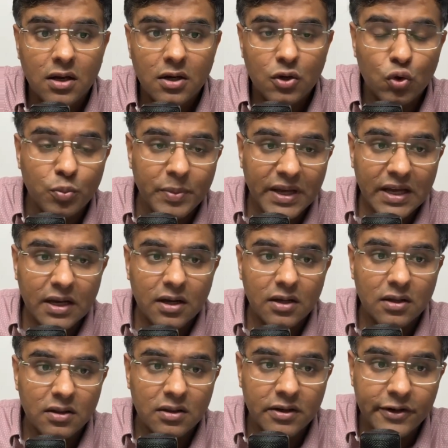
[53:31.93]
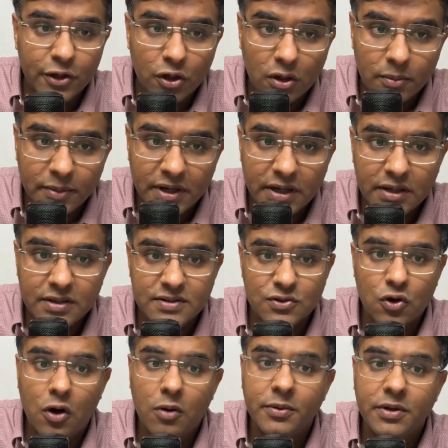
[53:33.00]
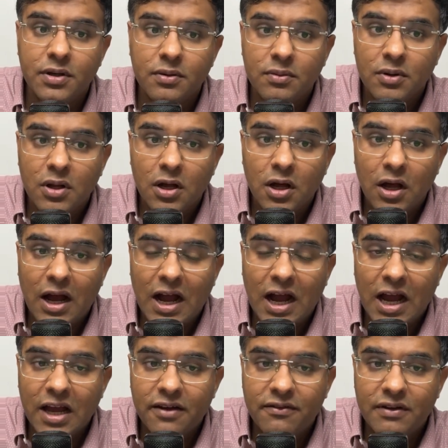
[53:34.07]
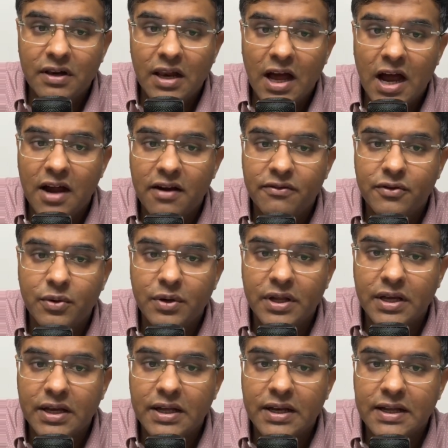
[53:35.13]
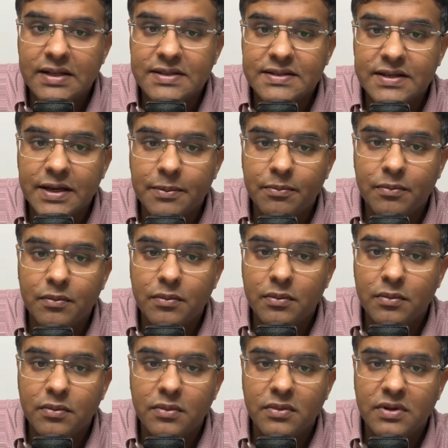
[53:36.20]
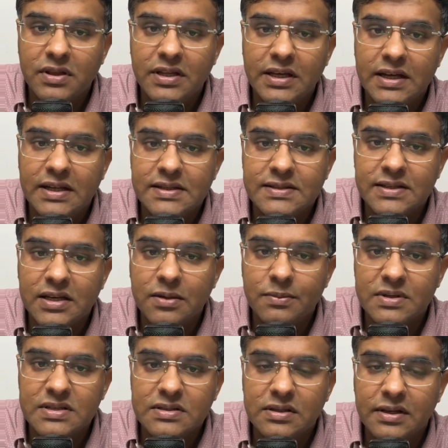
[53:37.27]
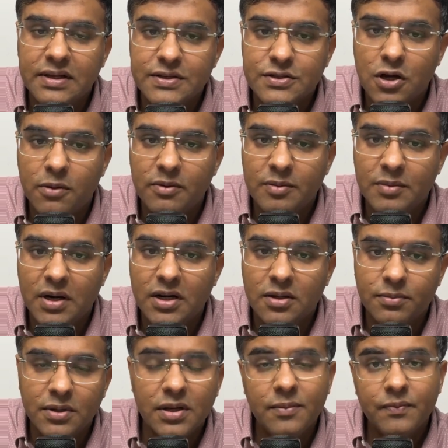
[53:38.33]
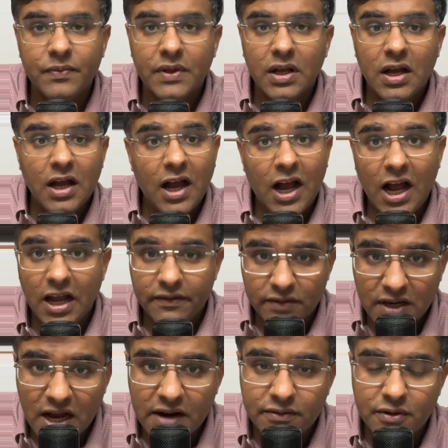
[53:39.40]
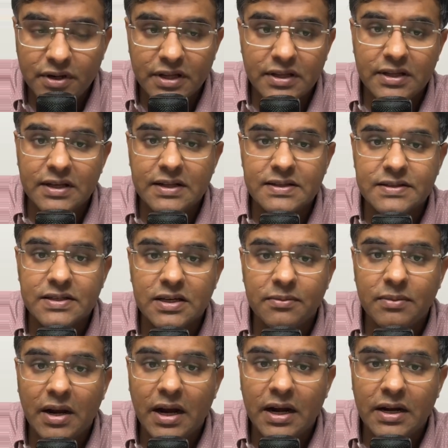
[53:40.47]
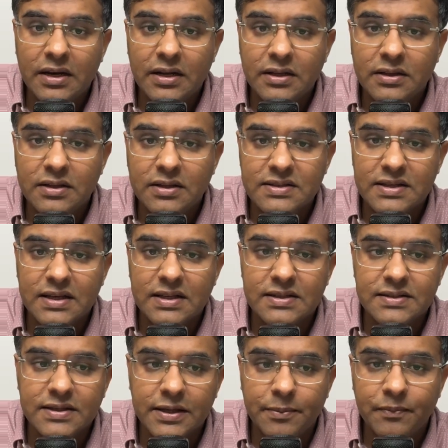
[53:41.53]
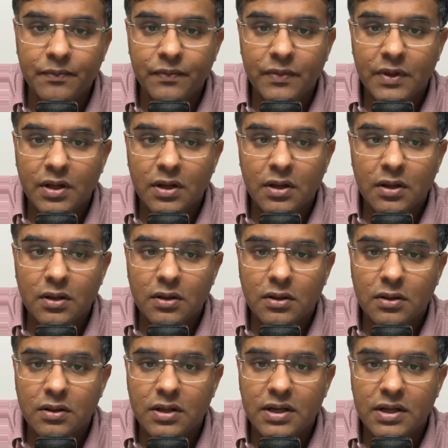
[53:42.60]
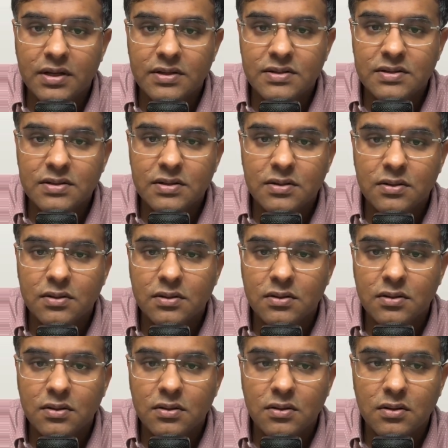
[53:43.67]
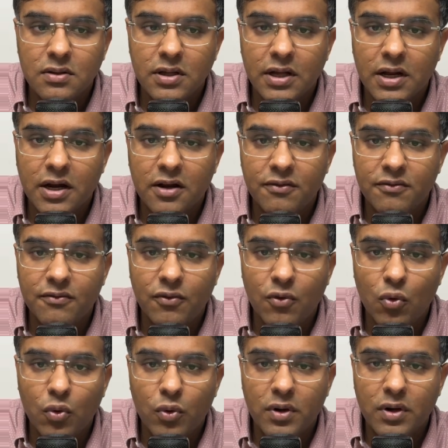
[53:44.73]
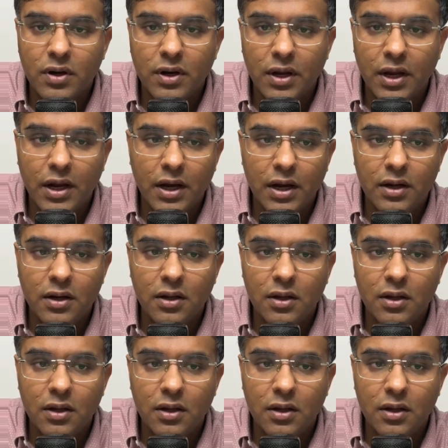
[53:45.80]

to make the denominators common, I will have to take an LCM. The LCM is the least common multiple. I will have to take the LCM, and in this LCM, there are 4, 8,